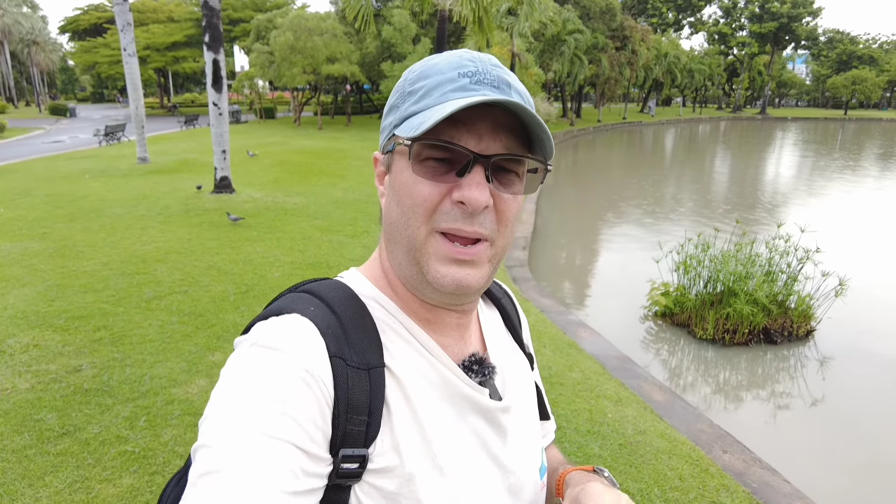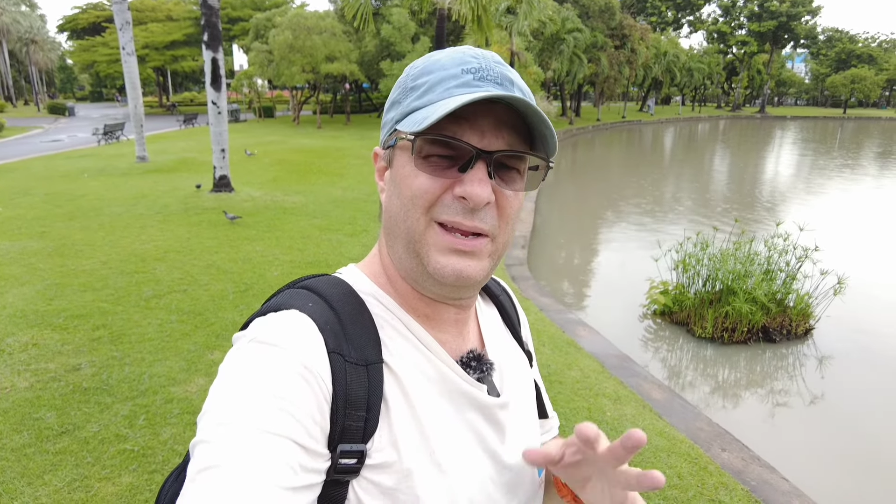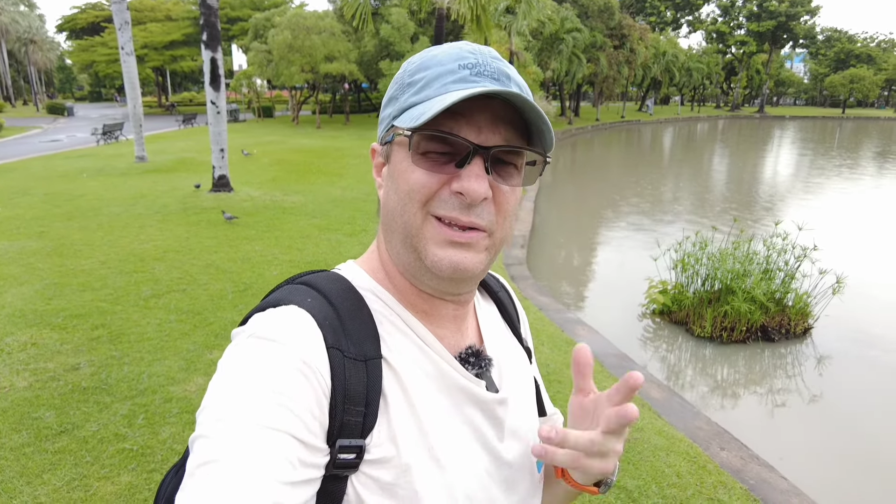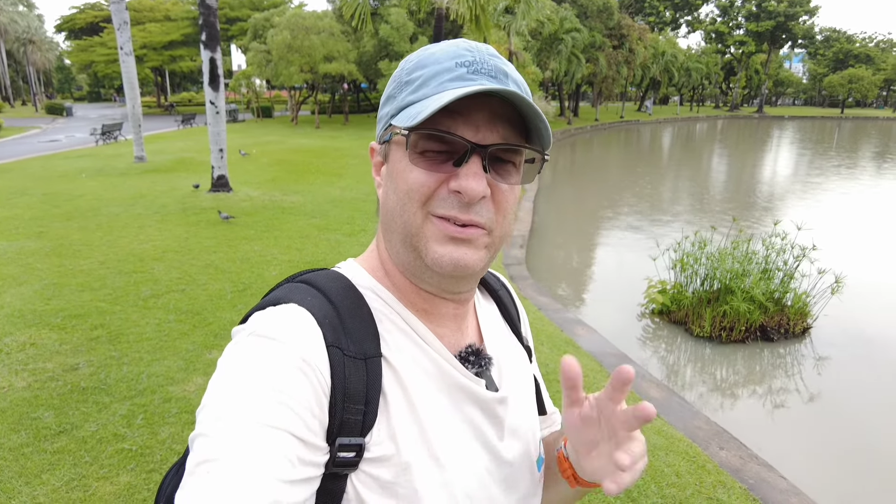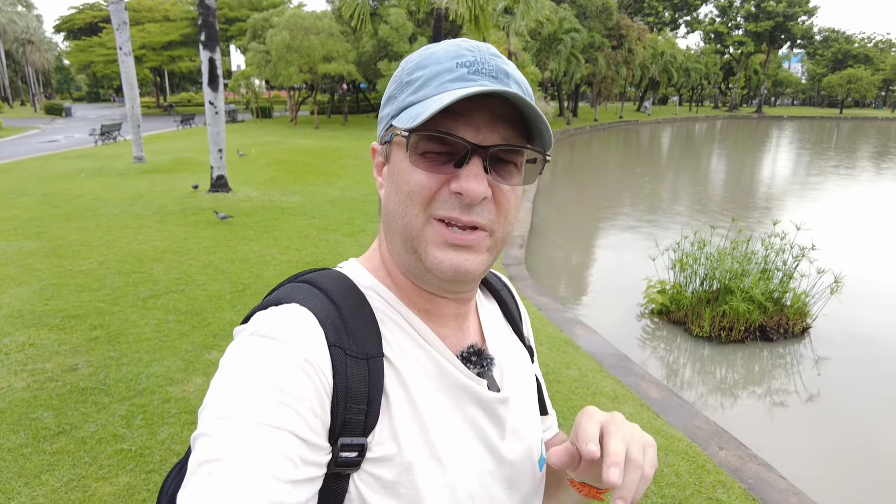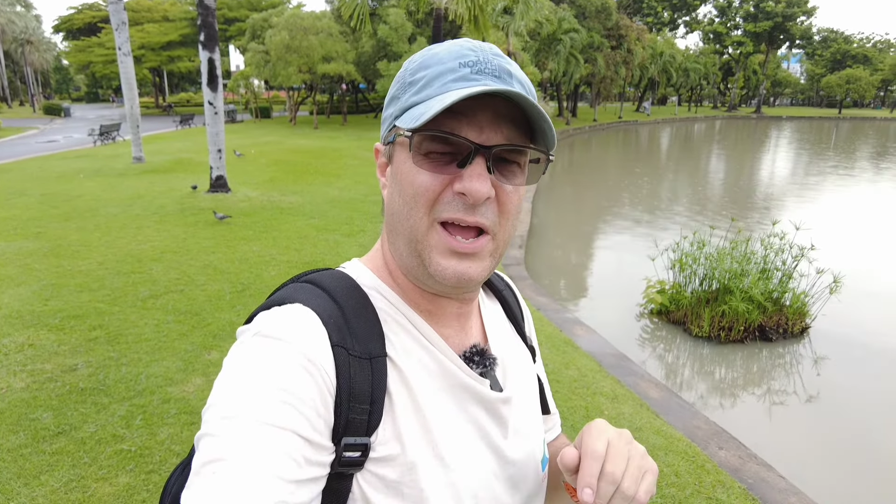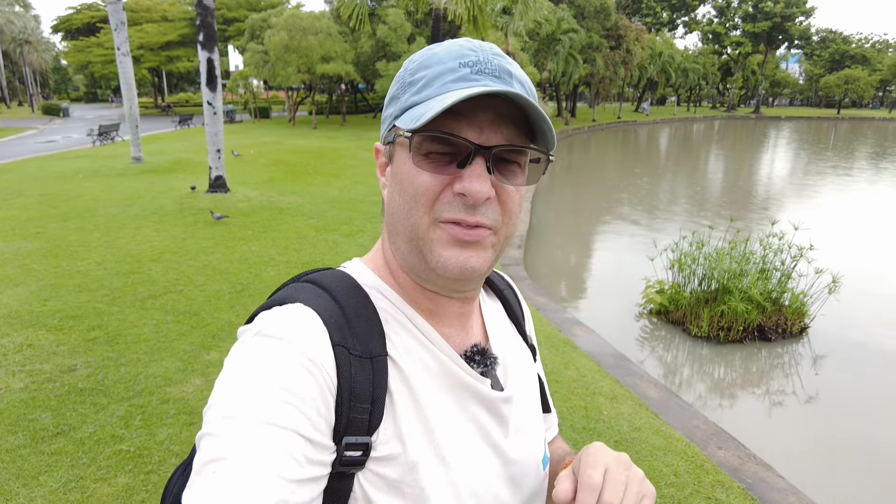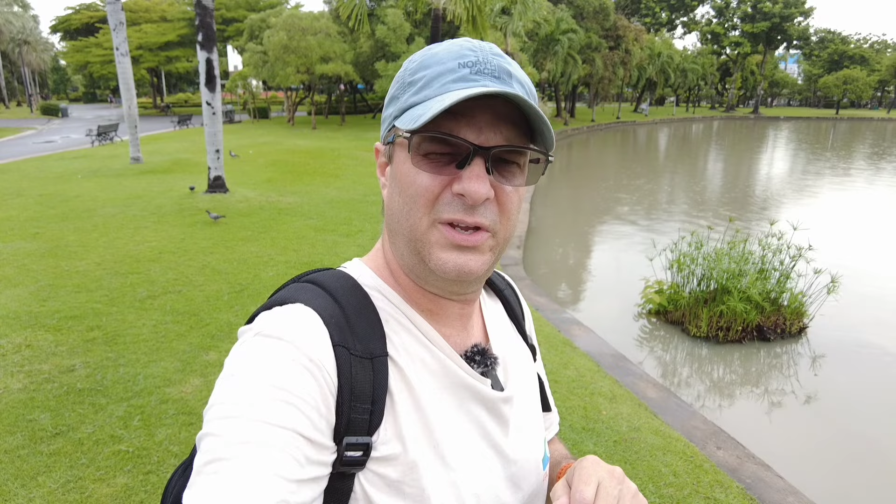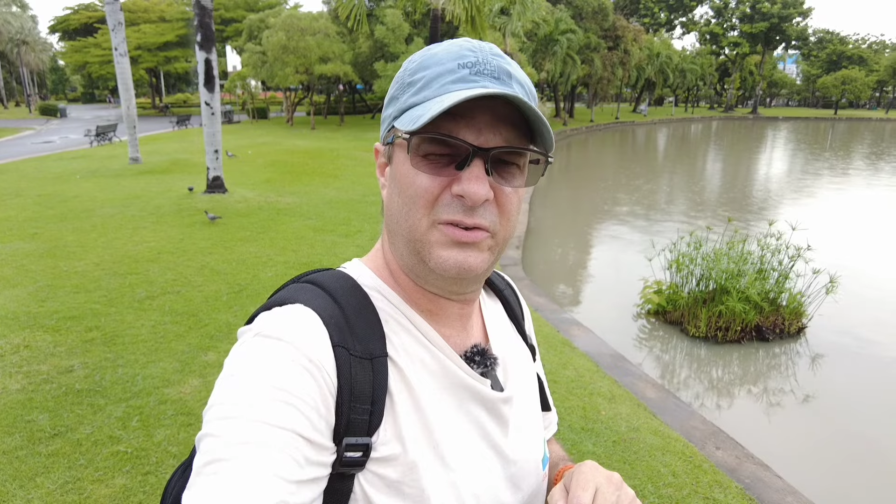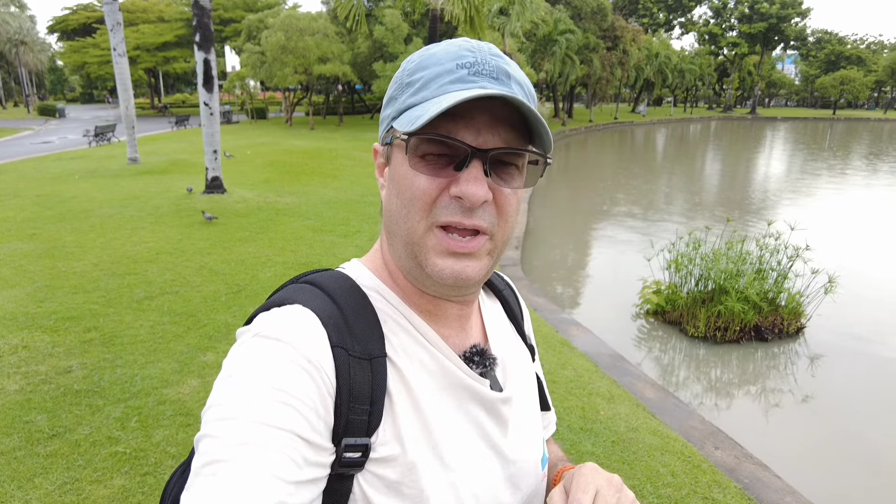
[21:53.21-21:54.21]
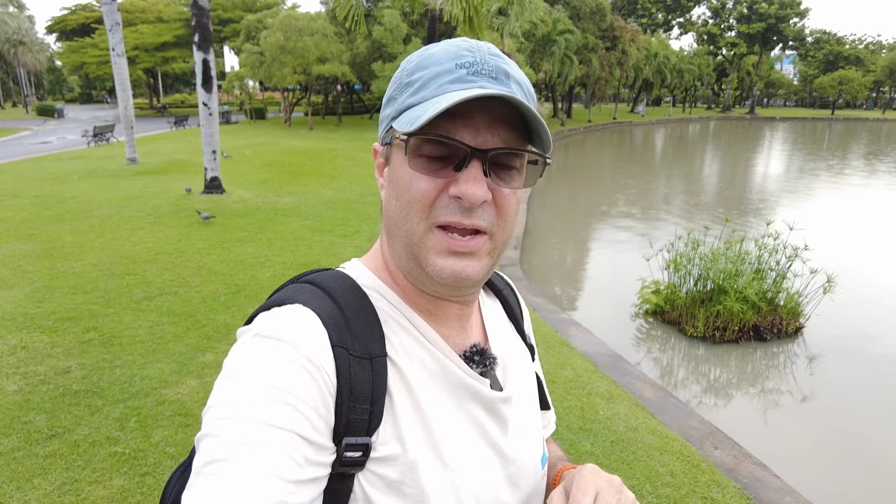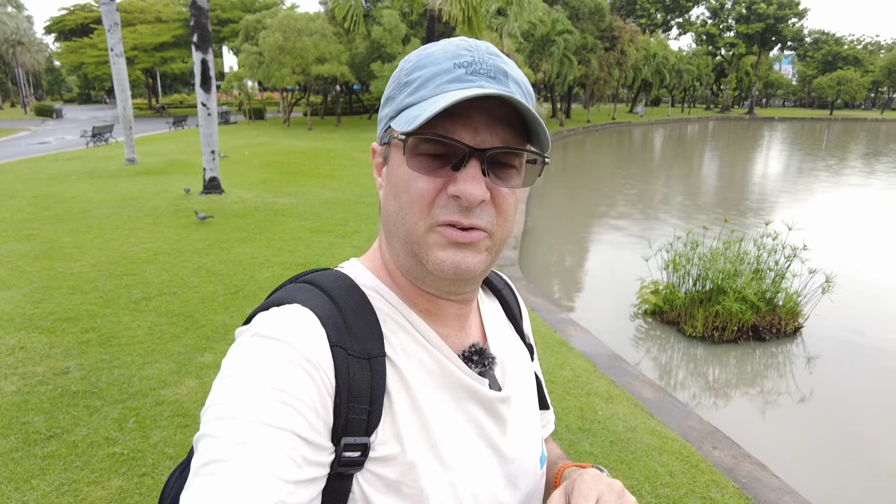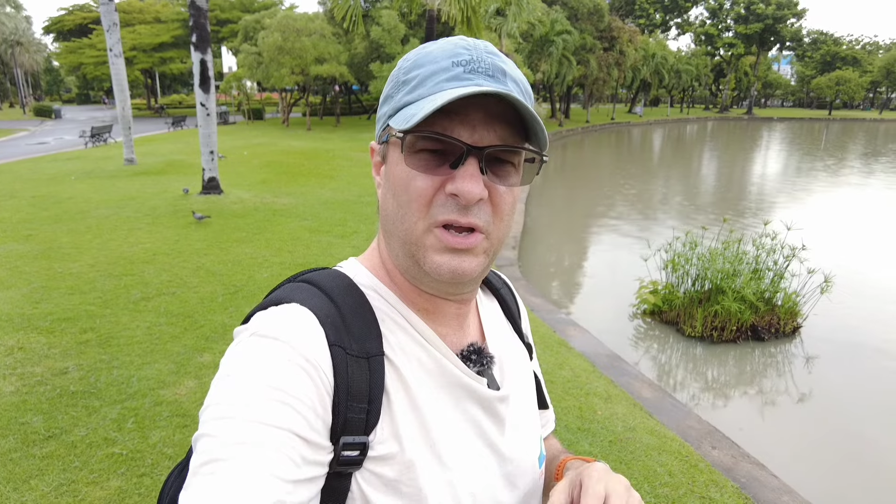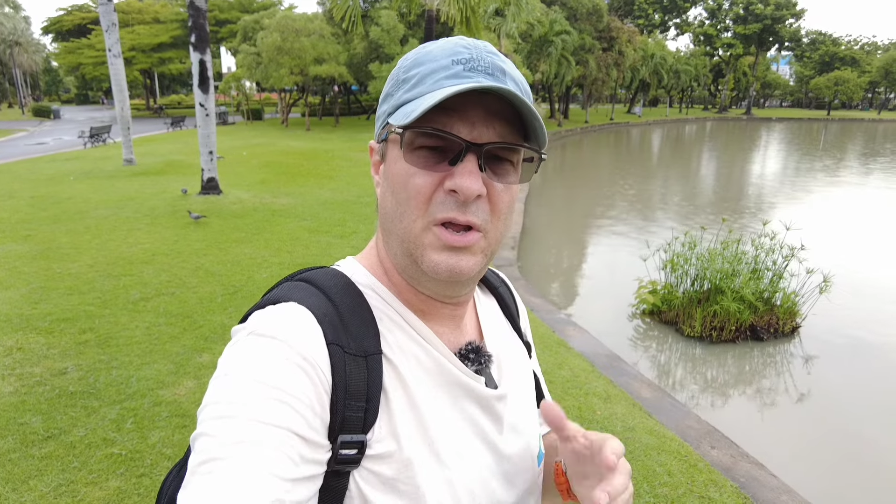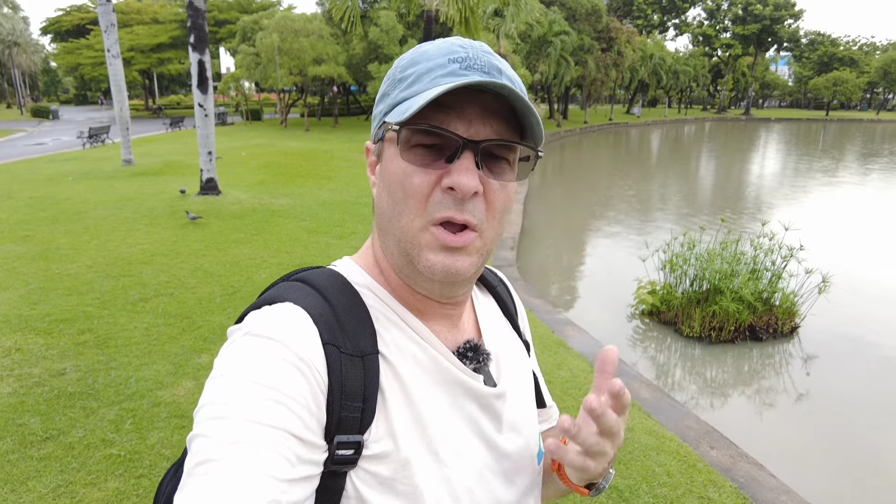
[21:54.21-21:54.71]
mainly Southeast
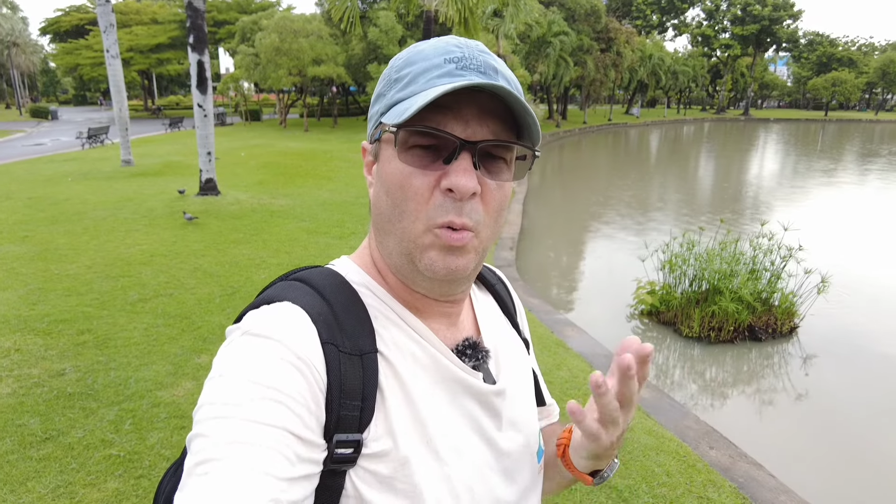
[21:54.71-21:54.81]
Asia.